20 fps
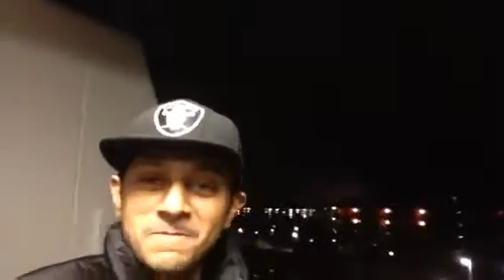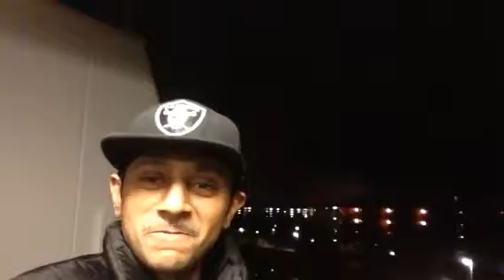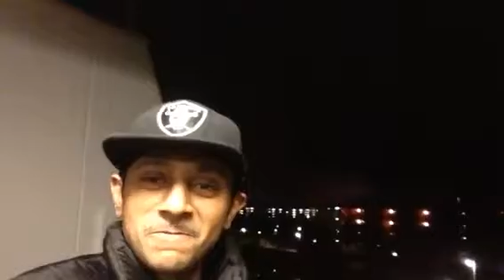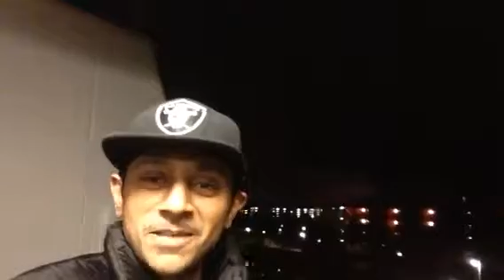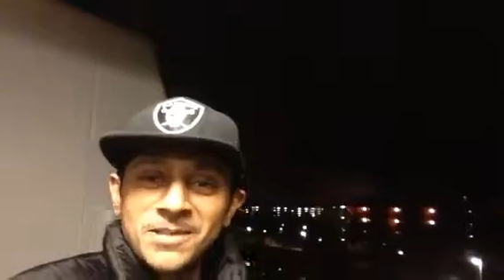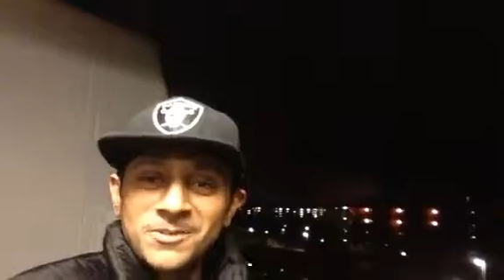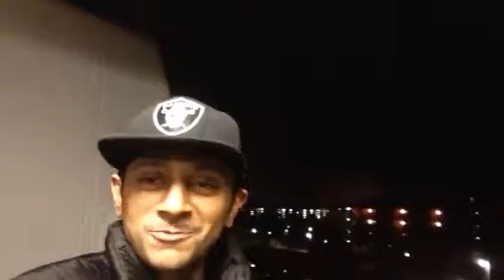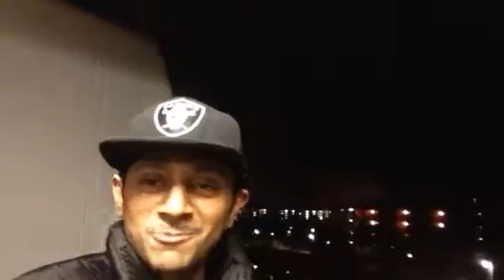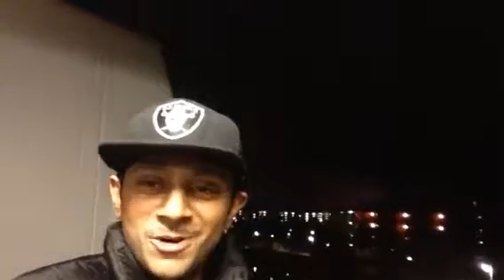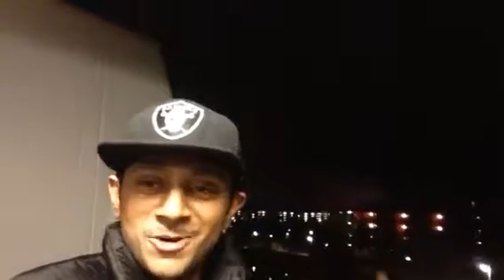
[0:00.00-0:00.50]

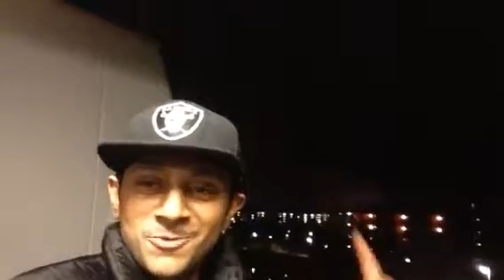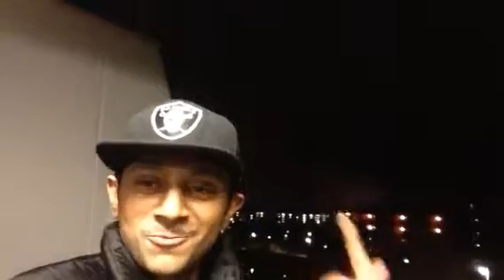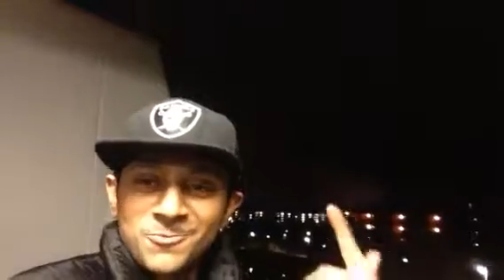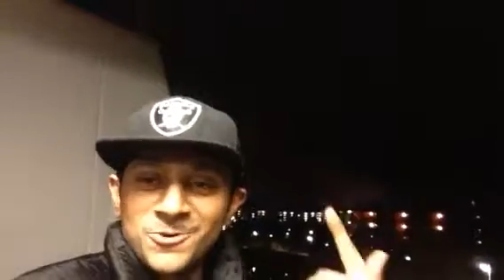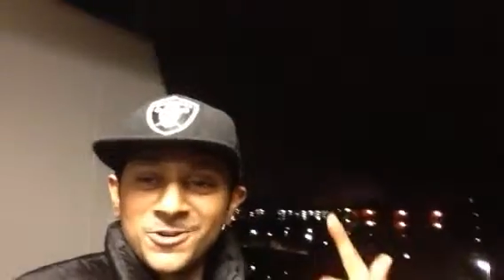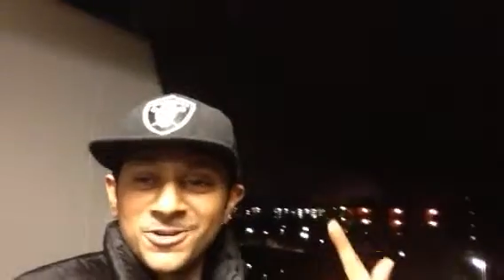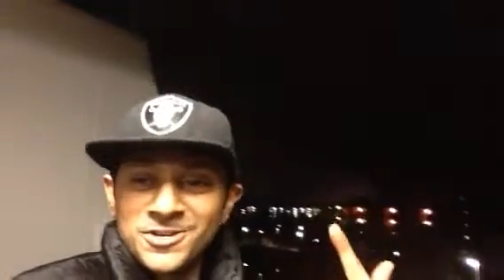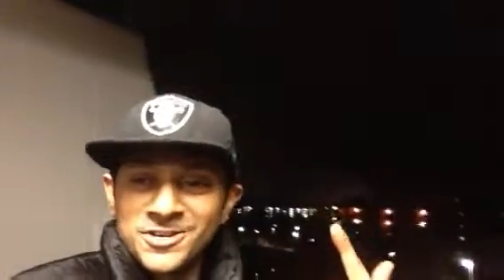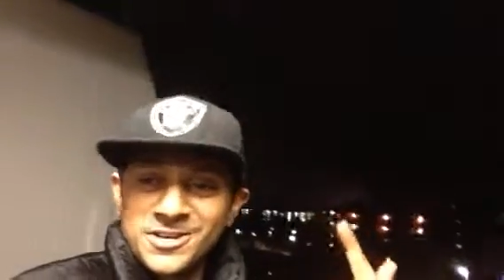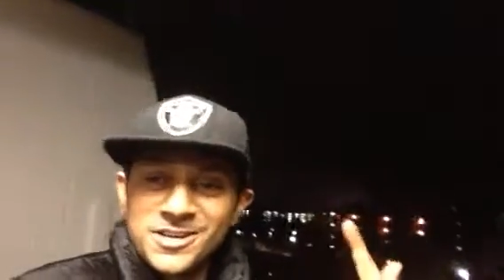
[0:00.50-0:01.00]
That's round
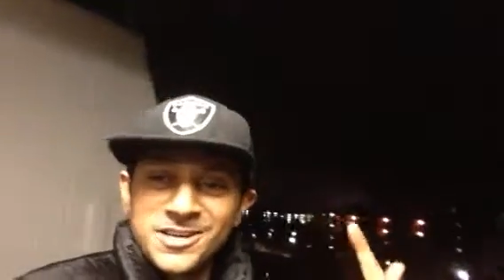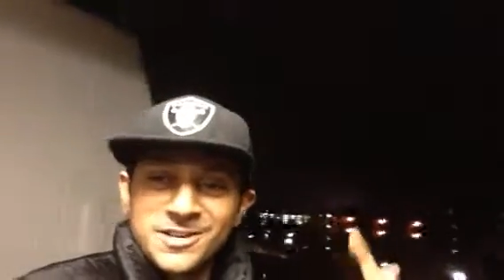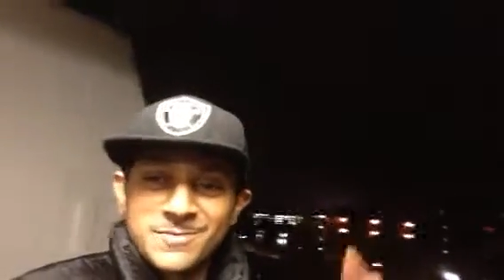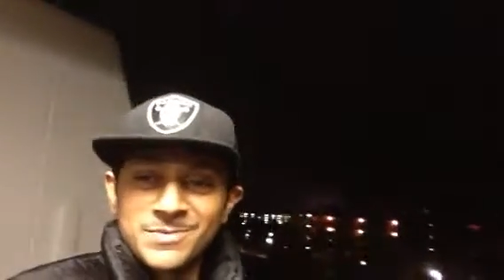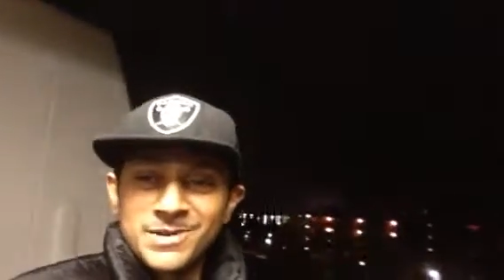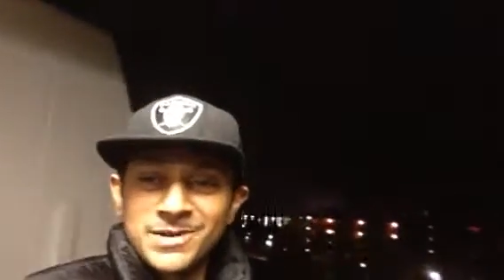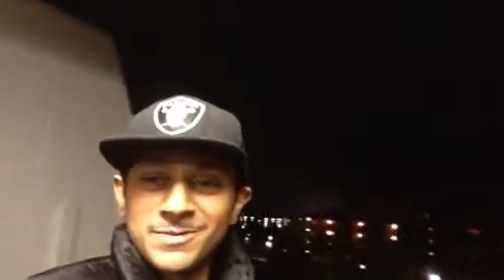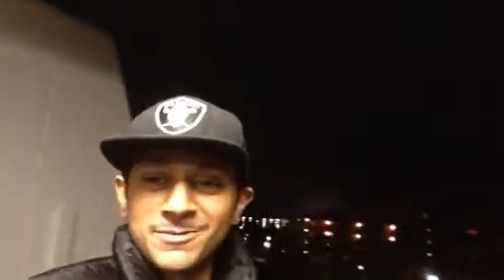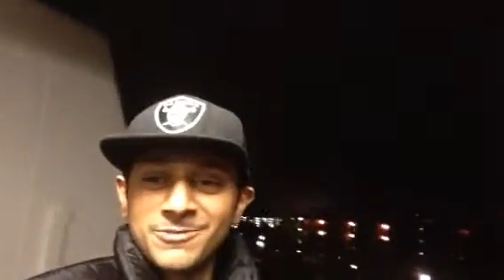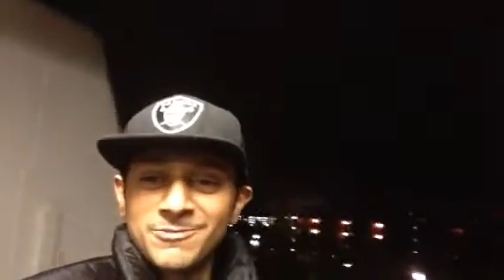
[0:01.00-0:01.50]
one. I'll
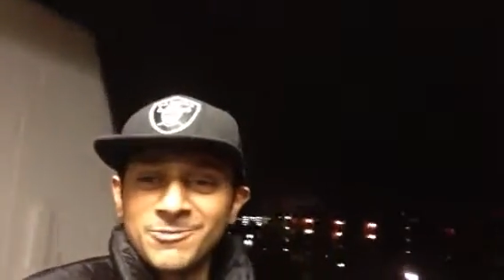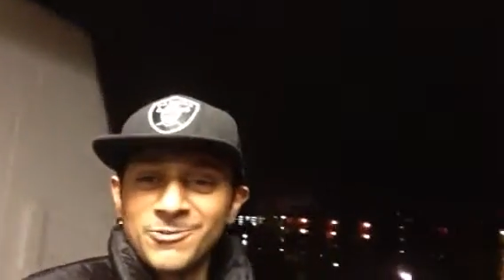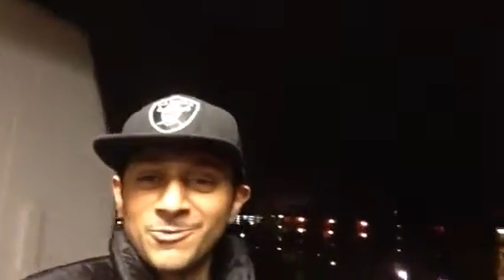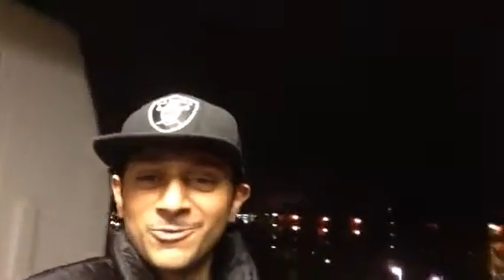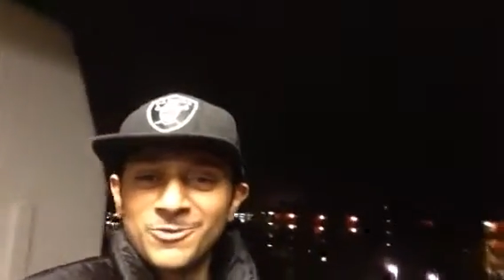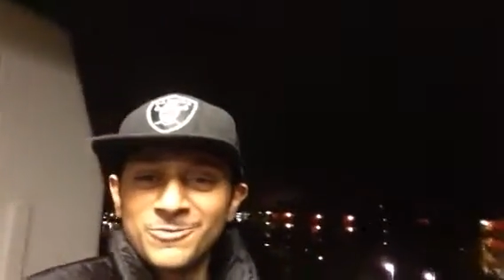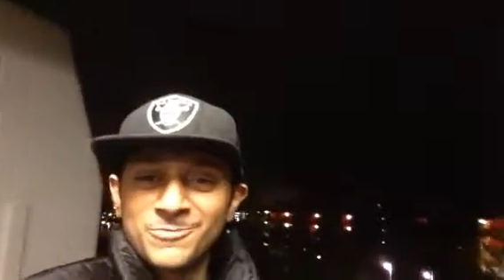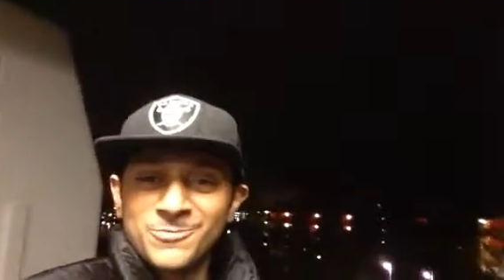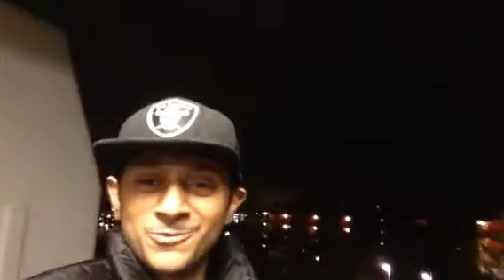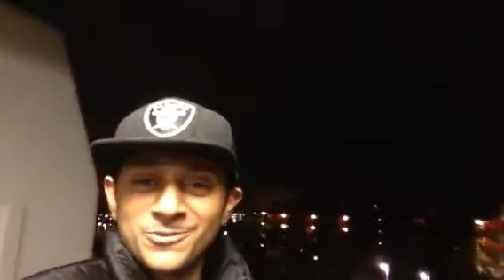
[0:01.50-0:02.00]
probably
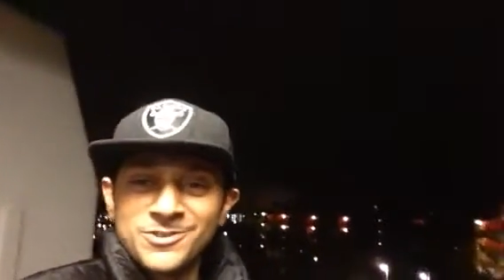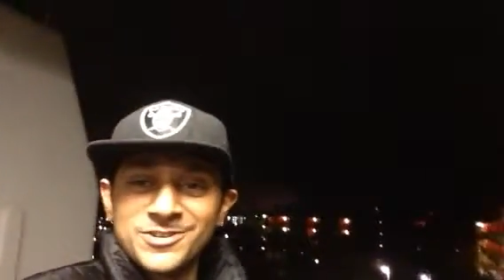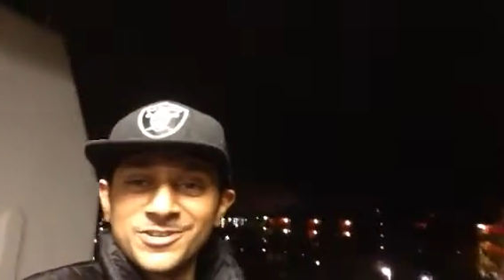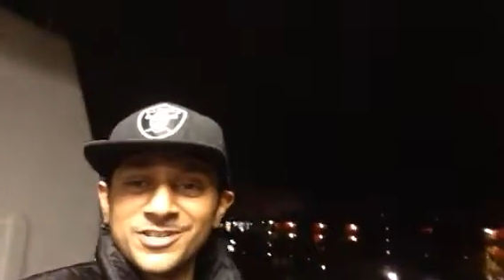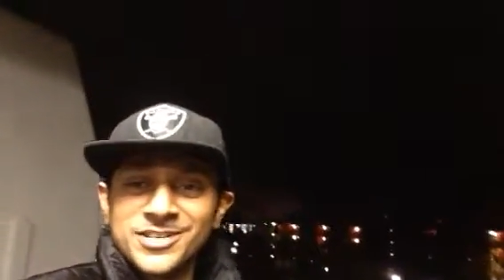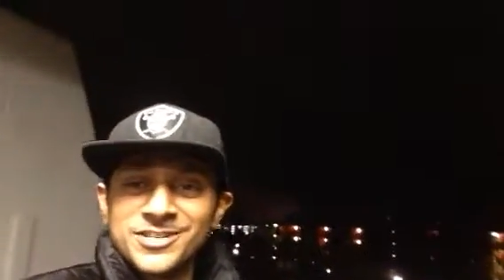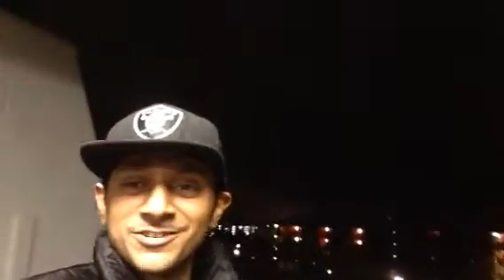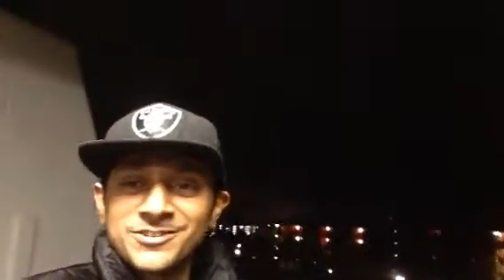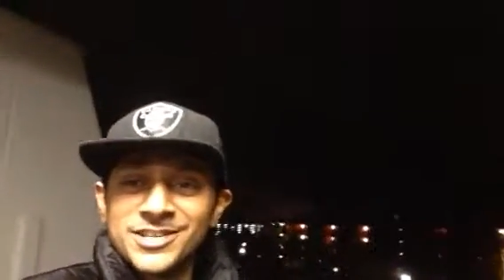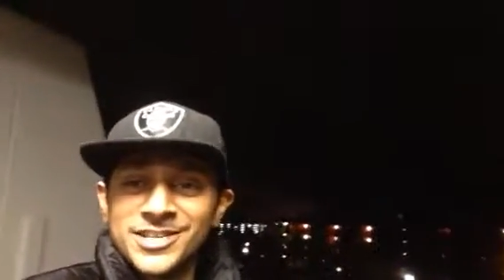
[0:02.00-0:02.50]
record more and
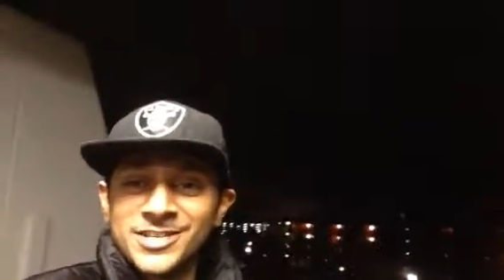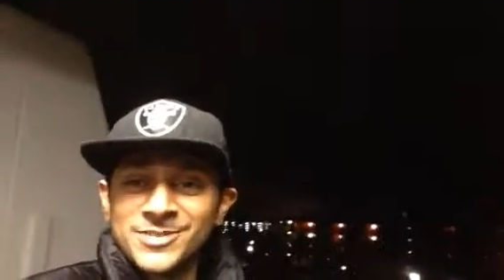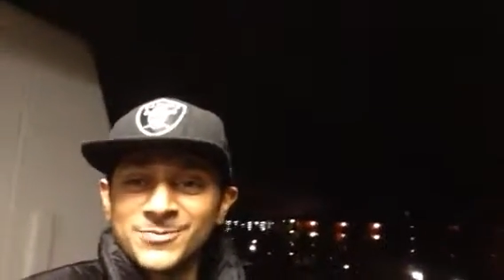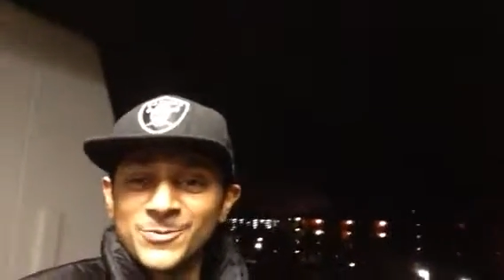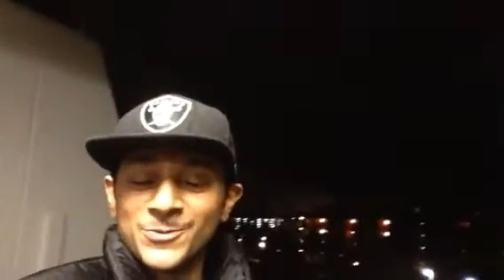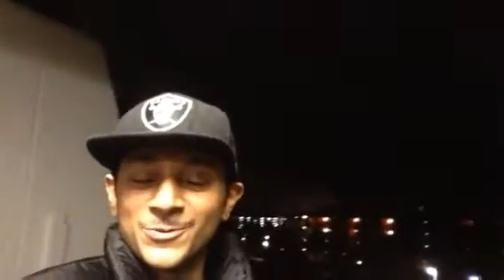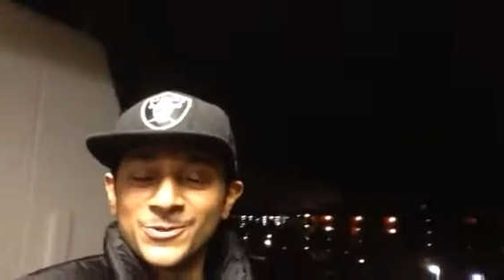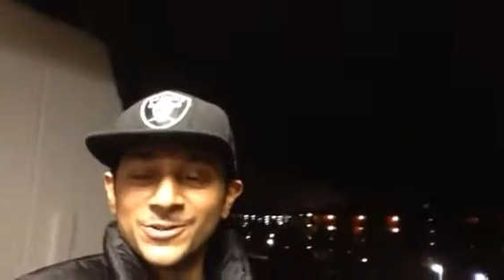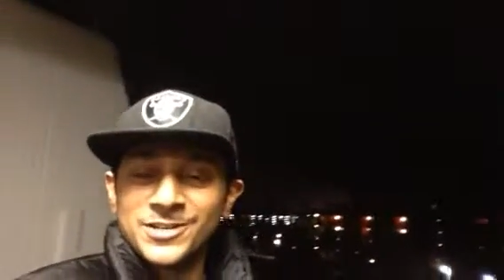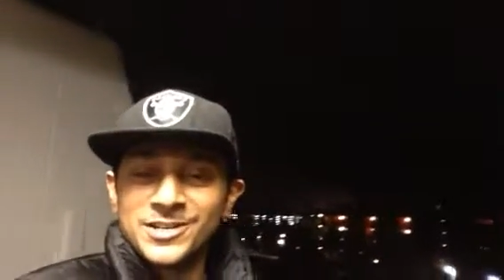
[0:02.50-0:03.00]
send you guys
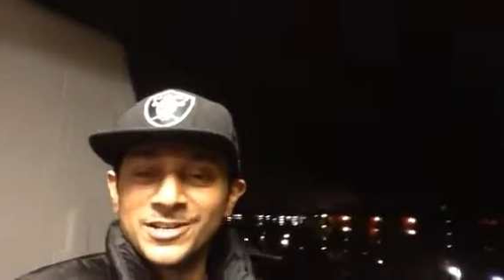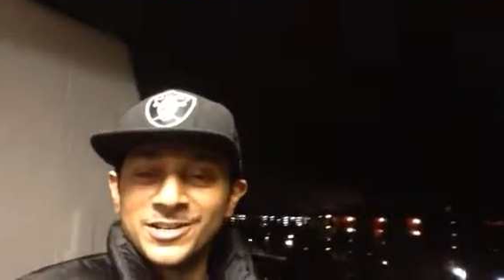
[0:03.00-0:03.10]
more.